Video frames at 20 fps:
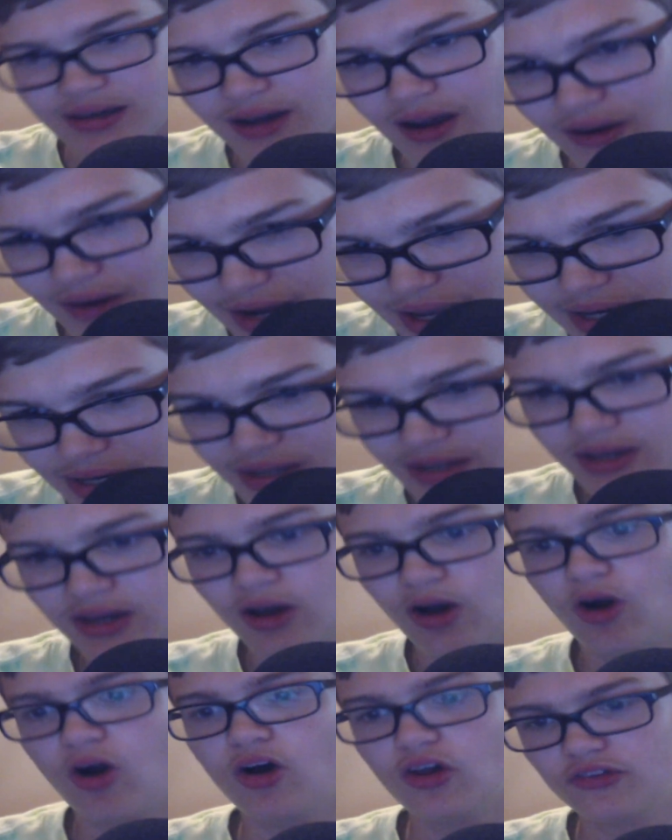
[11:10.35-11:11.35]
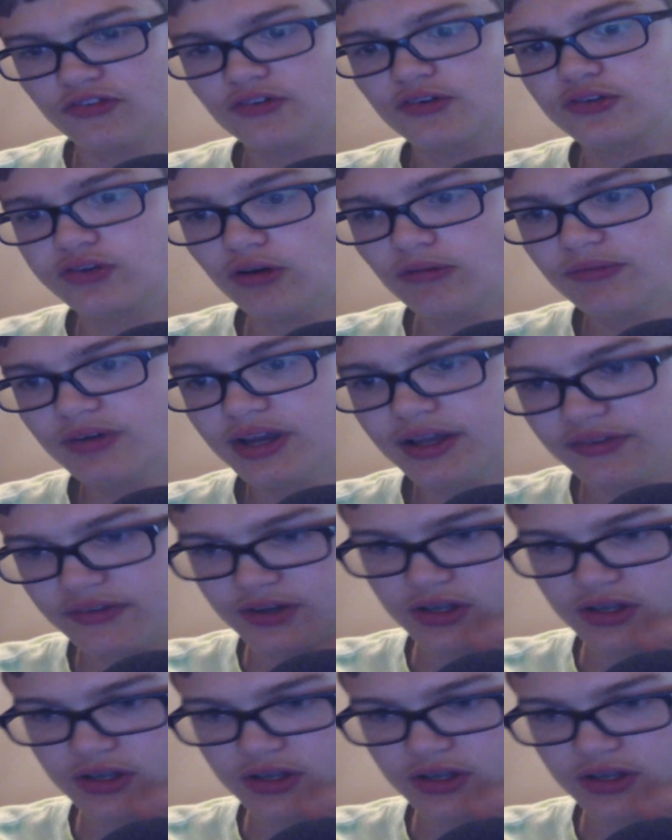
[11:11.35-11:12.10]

alright? Also, don't forget to